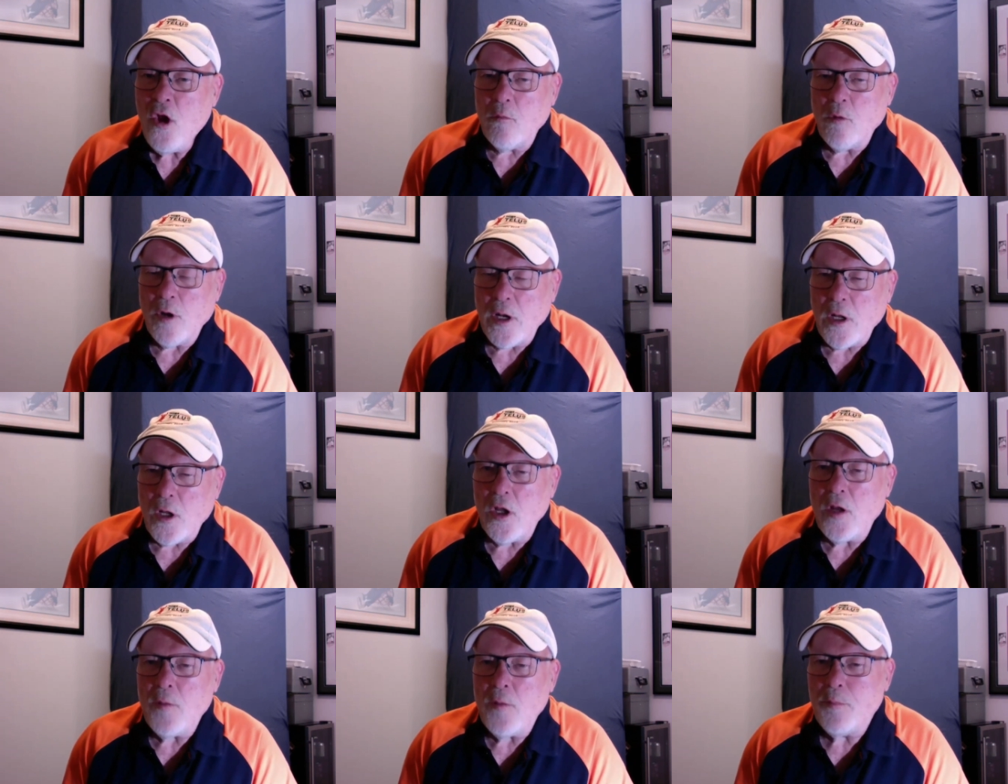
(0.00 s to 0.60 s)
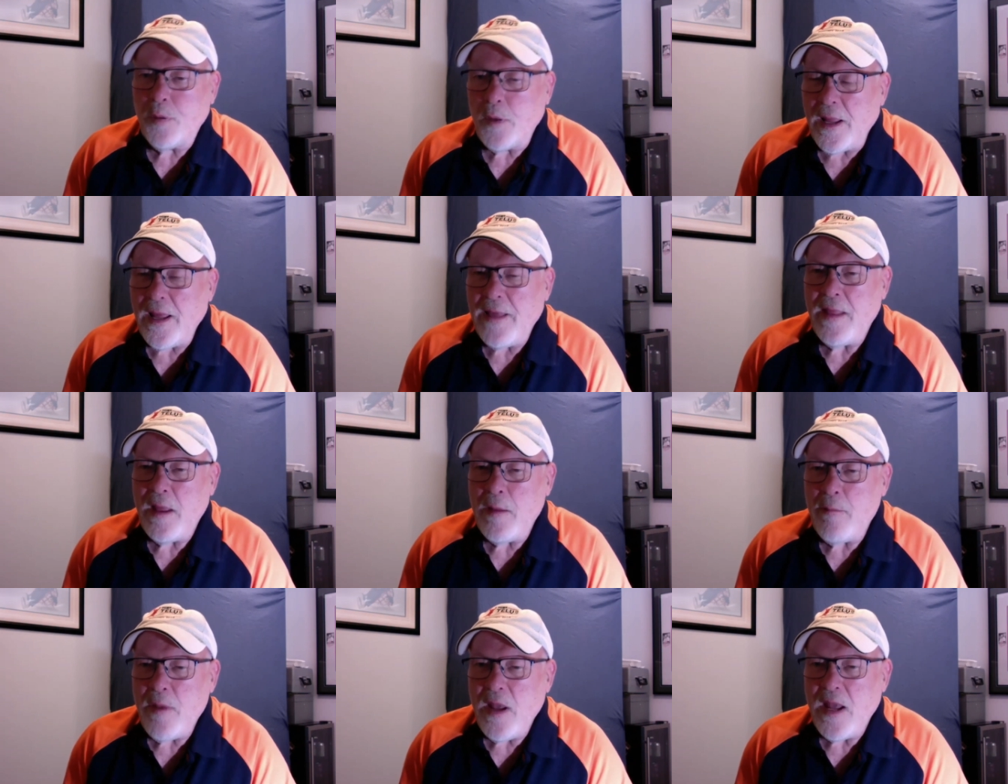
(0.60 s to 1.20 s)
what a good play
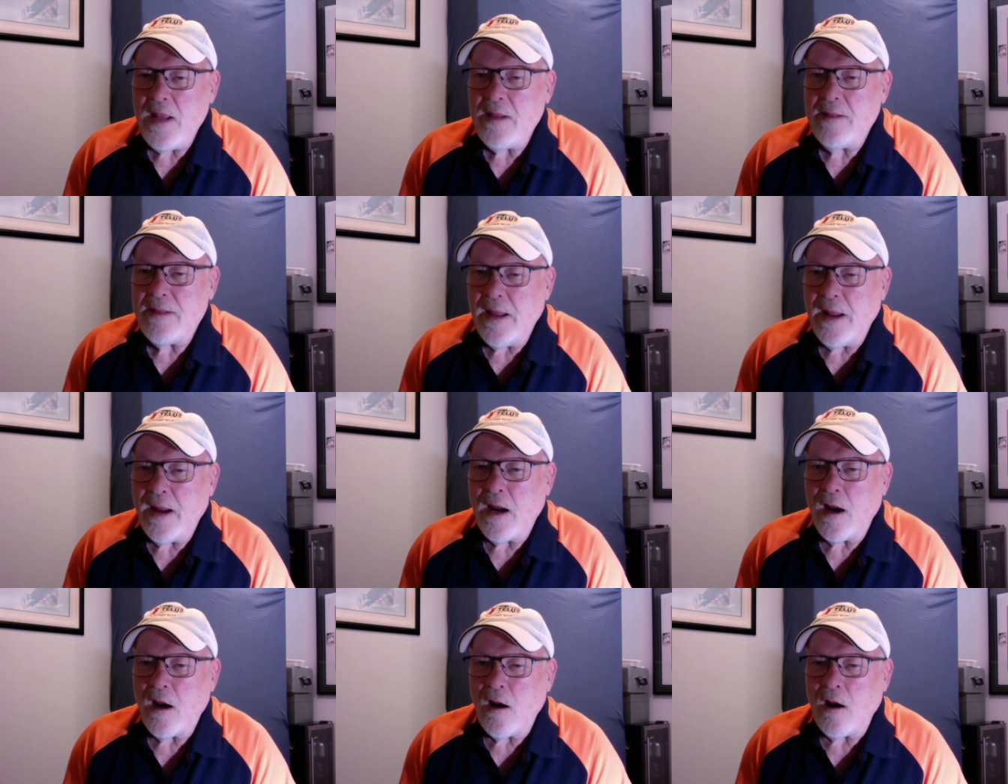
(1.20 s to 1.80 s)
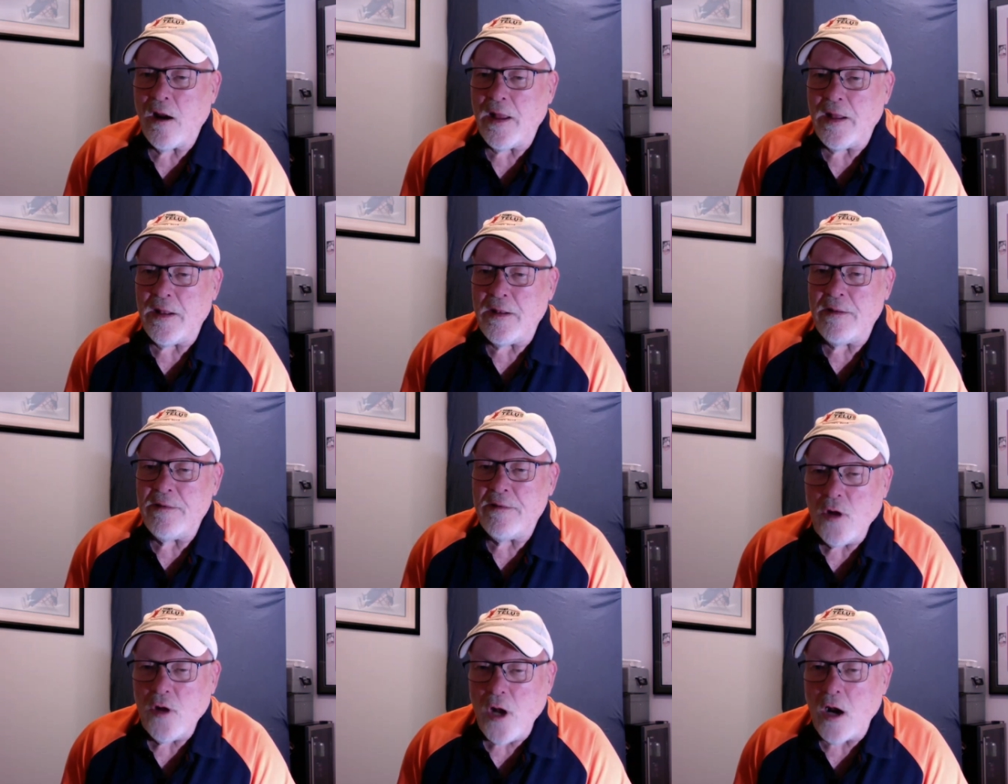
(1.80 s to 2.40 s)
they made there and
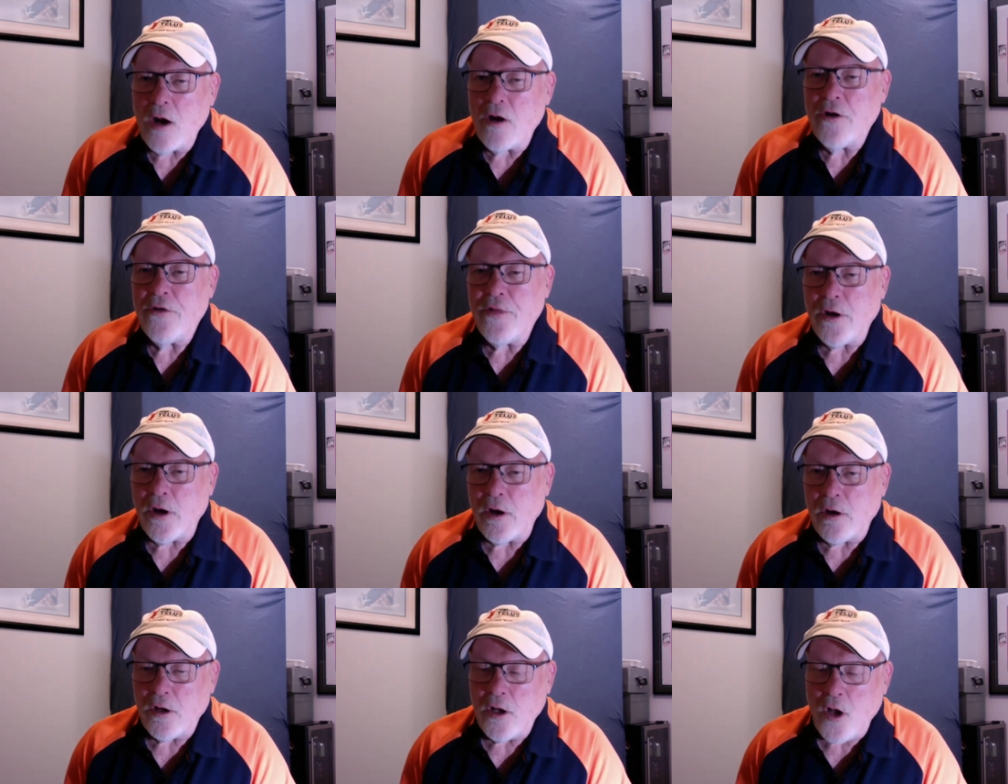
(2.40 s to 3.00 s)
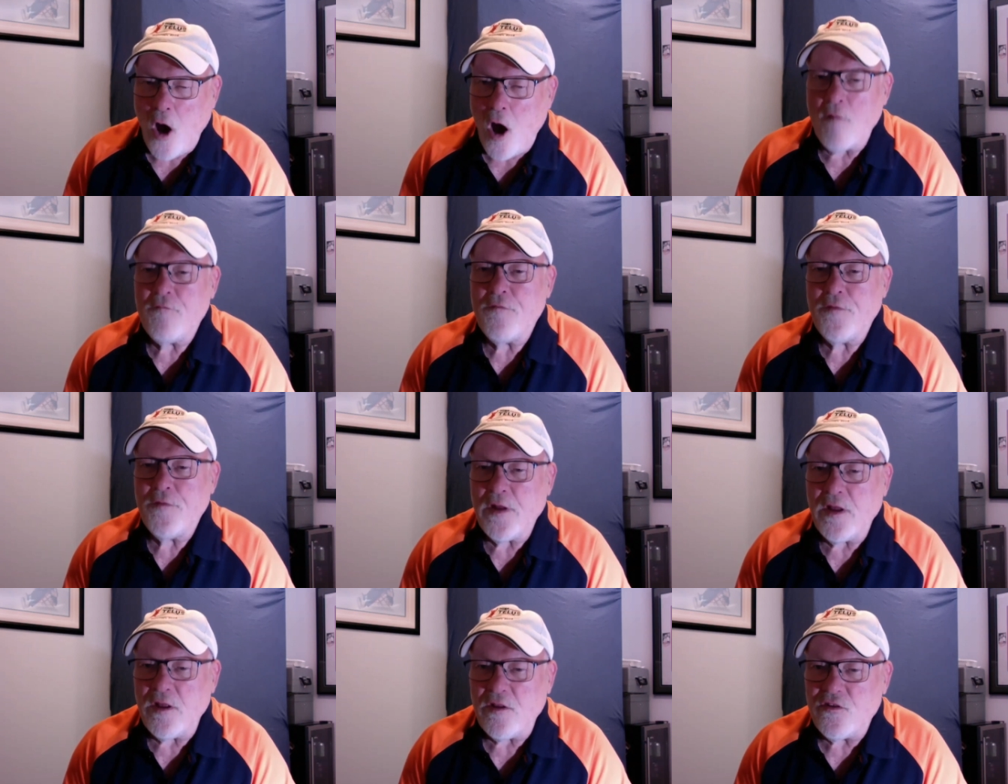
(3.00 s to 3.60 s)
garner their
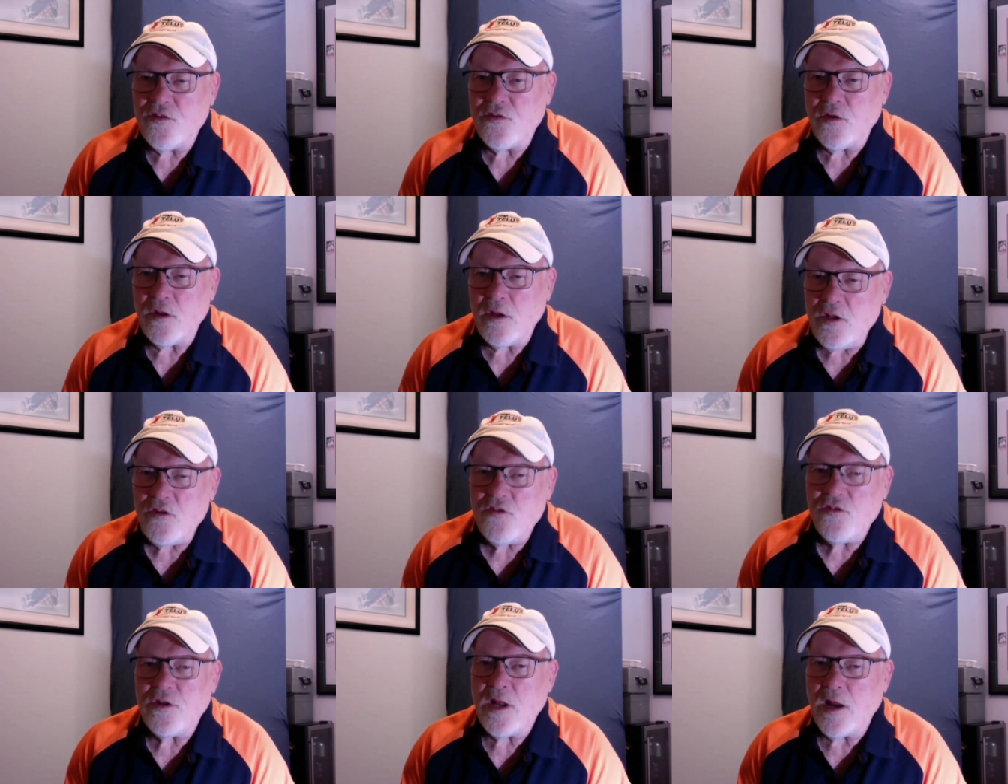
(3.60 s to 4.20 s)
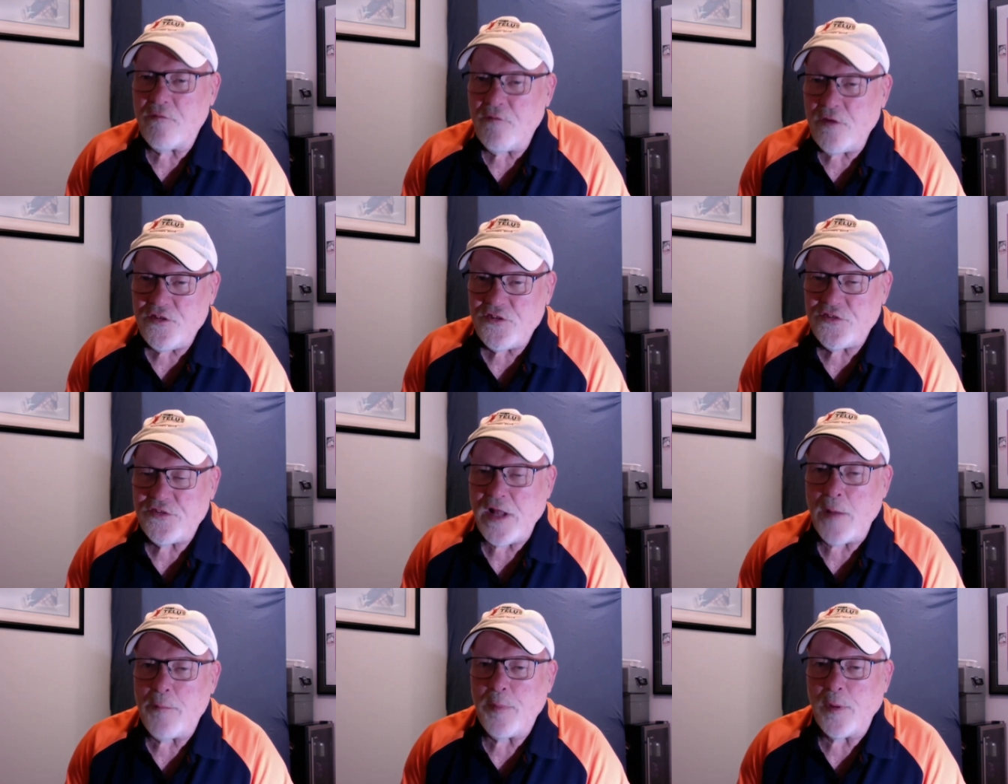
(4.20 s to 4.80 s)
confidence each and every
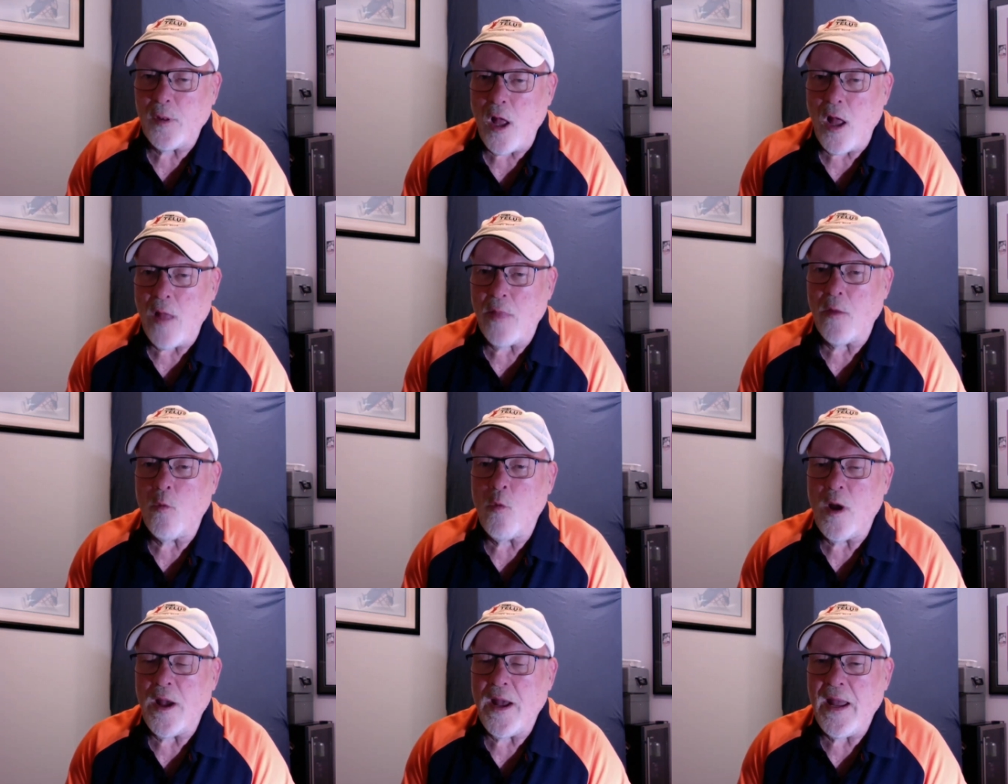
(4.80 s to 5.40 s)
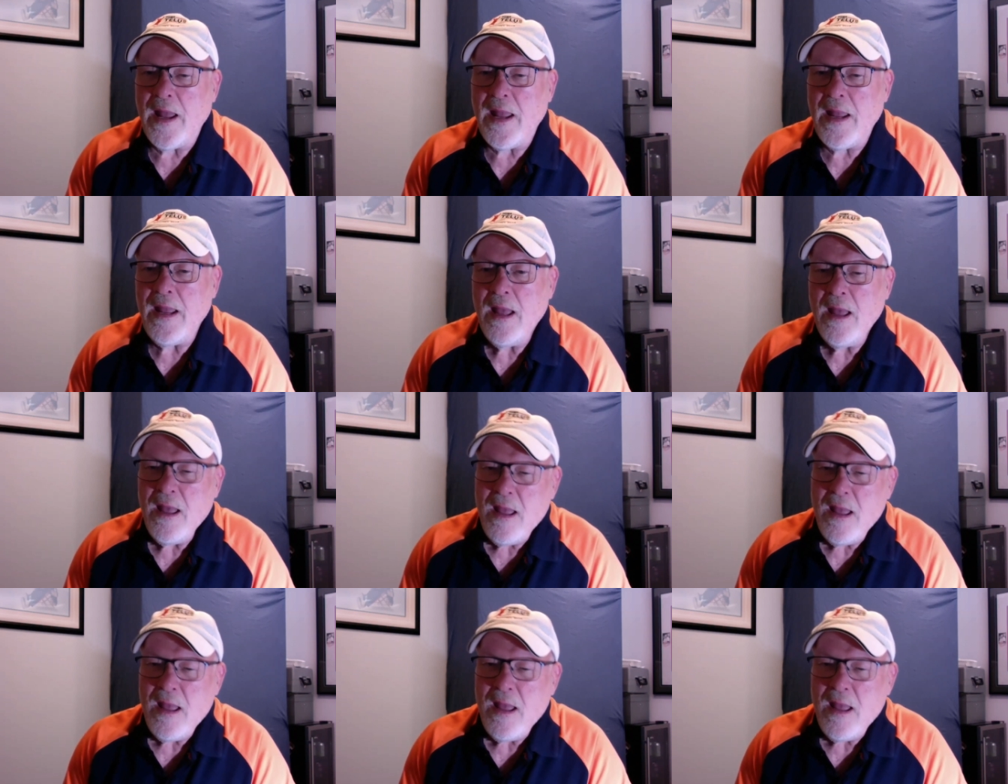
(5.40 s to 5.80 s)
step along the way.